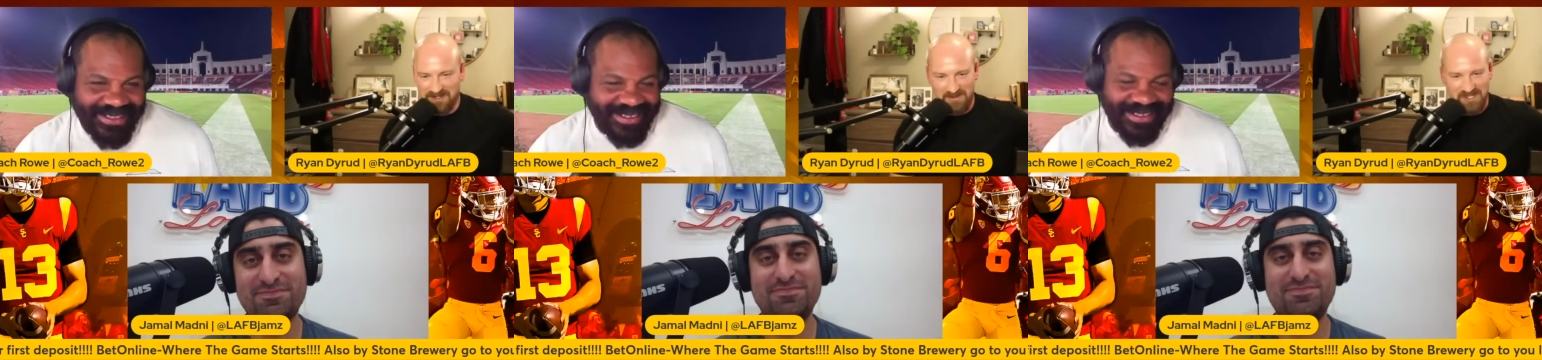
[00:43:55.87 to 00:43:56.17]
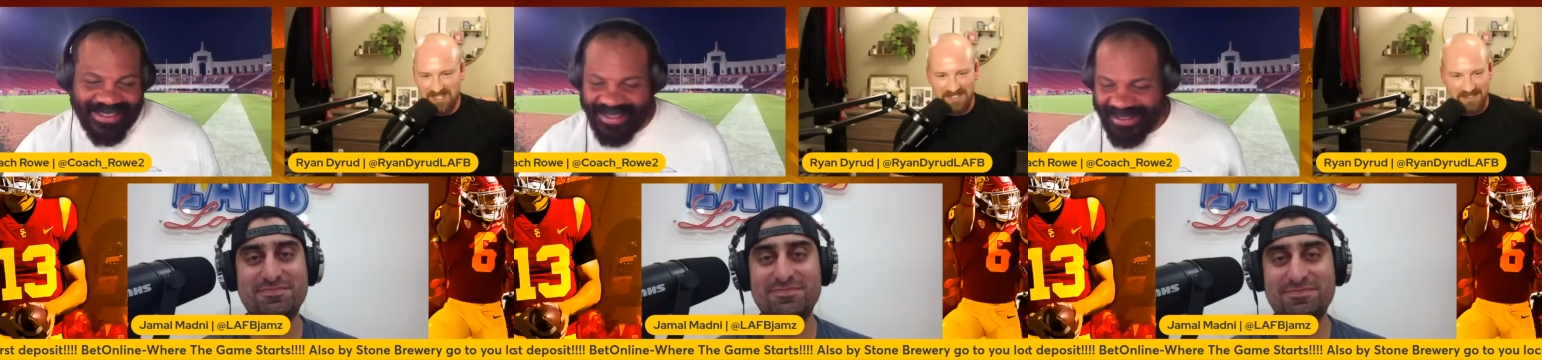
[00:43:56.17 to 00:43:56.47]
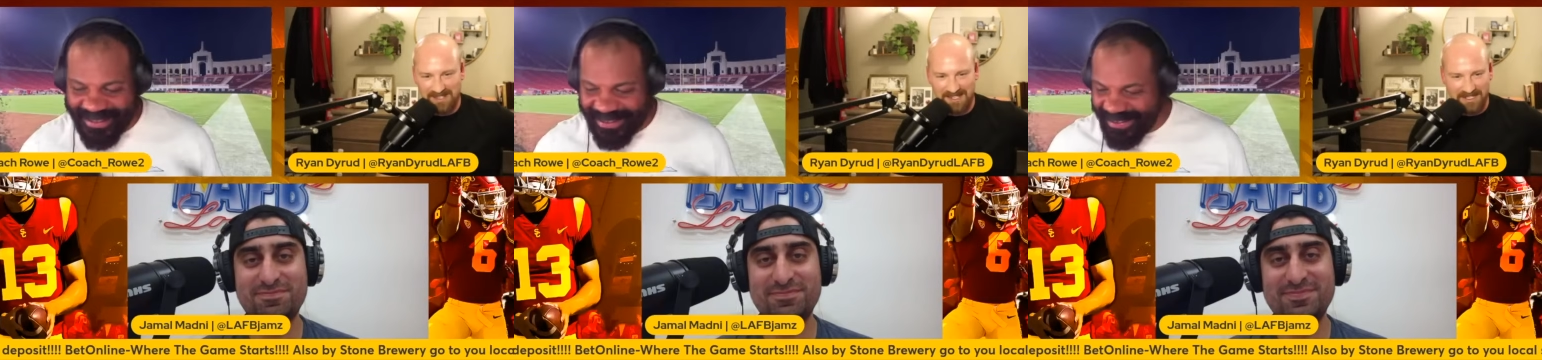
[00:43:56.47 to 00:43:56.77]
Speaker 1: cheesy
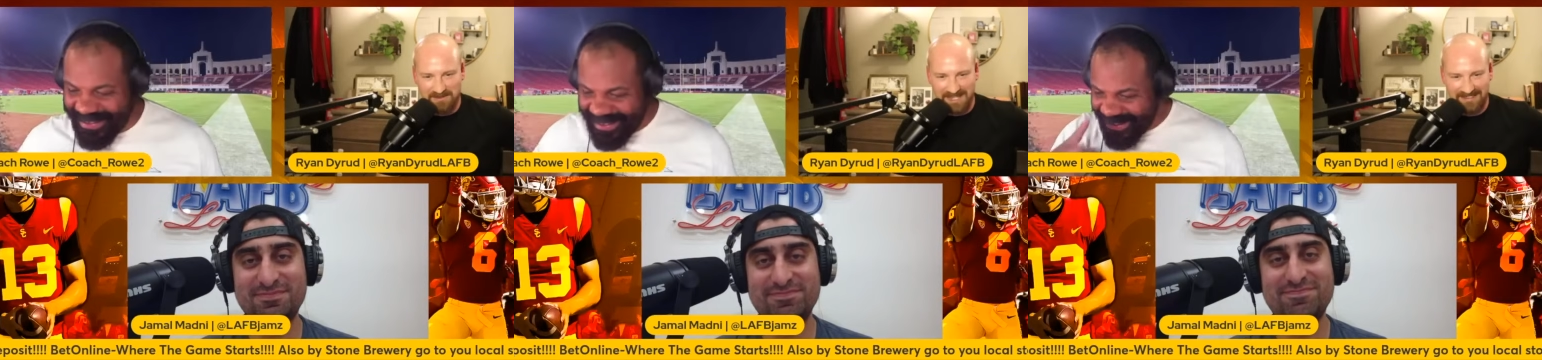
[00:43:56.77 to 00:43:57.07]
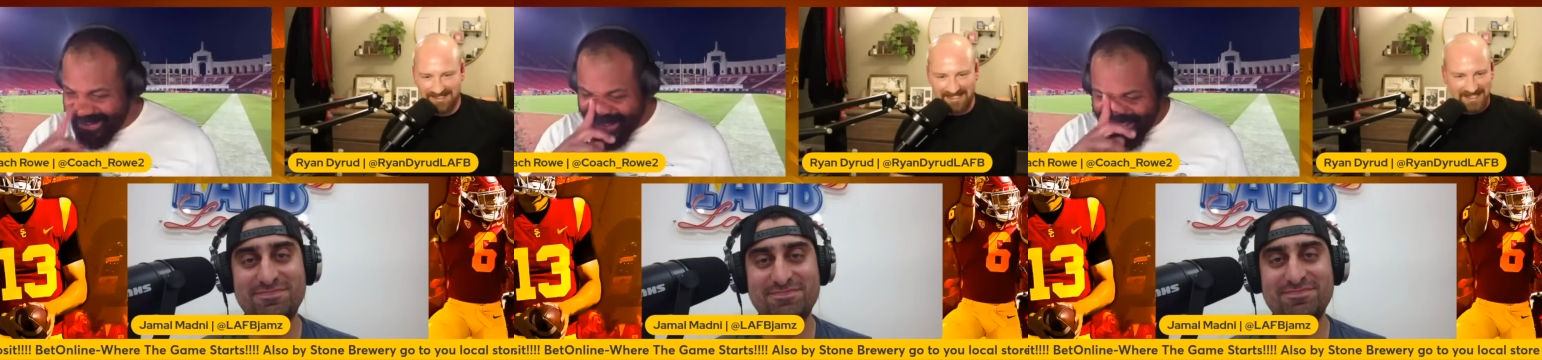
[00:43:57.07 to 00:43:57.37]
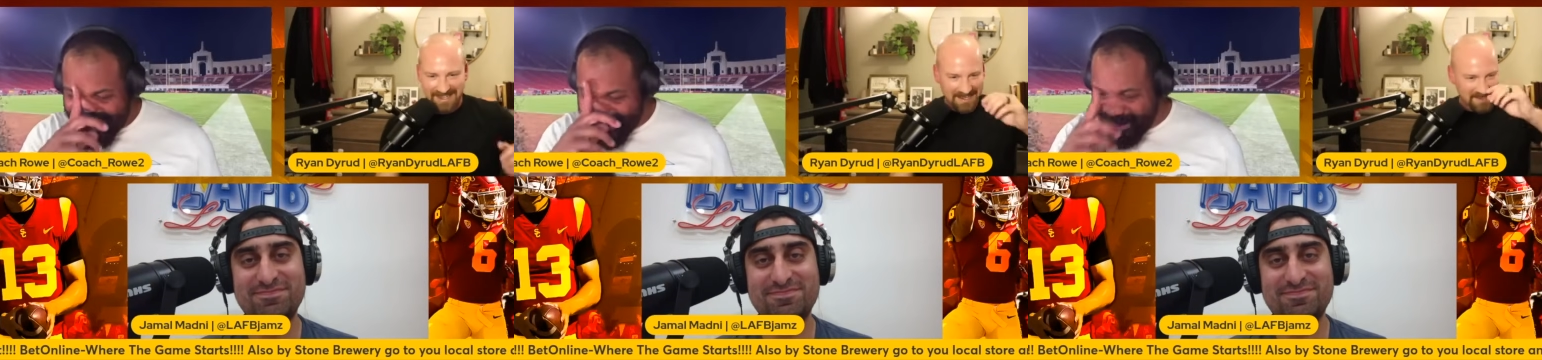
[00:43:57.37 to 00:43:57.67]
things, man. Like th-
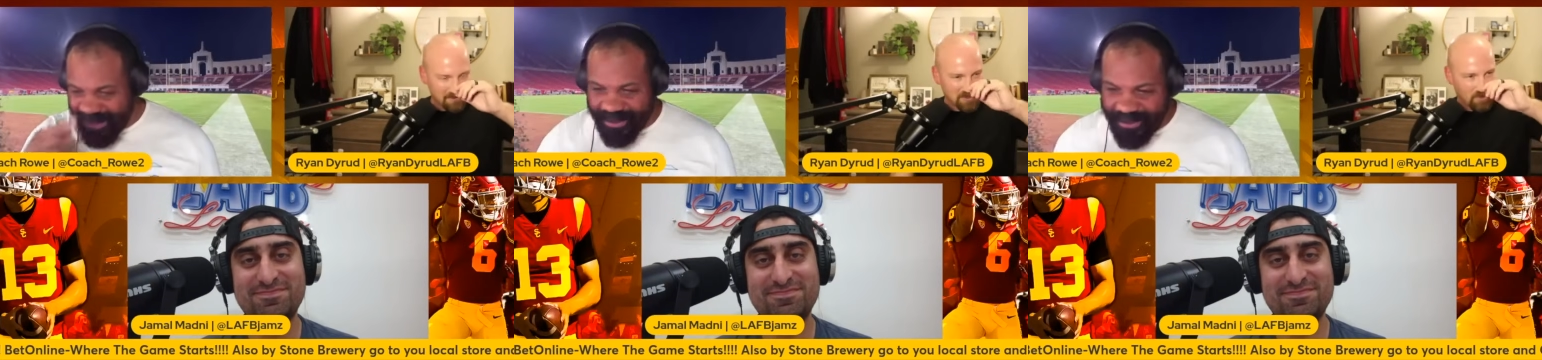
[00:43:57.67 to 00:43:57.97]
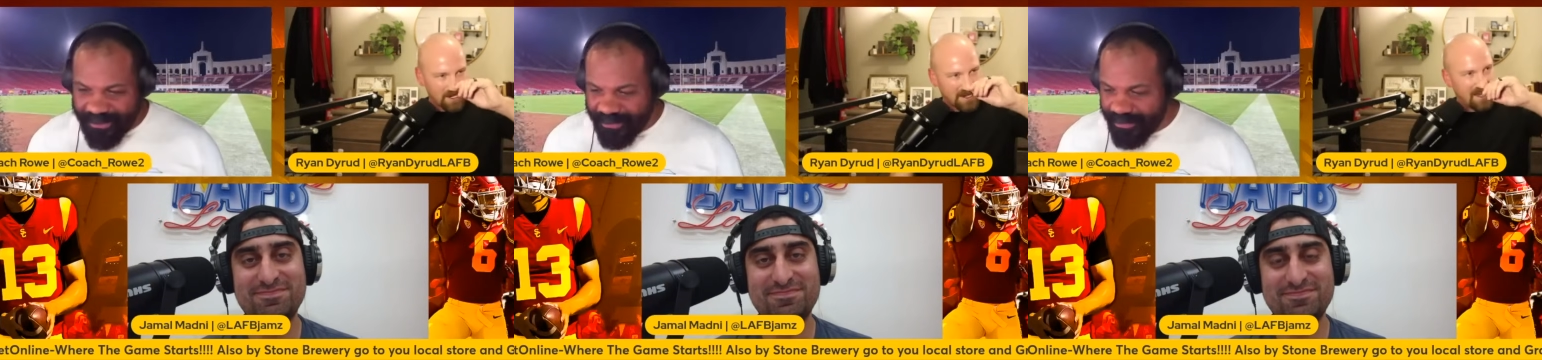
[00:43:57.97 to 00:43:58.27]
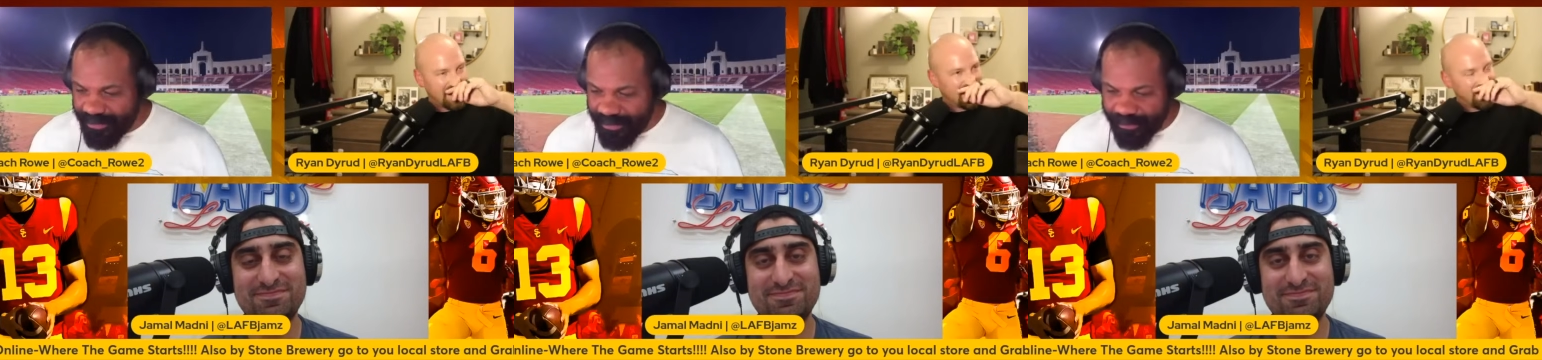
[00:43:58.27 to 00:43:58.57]
there was one uh,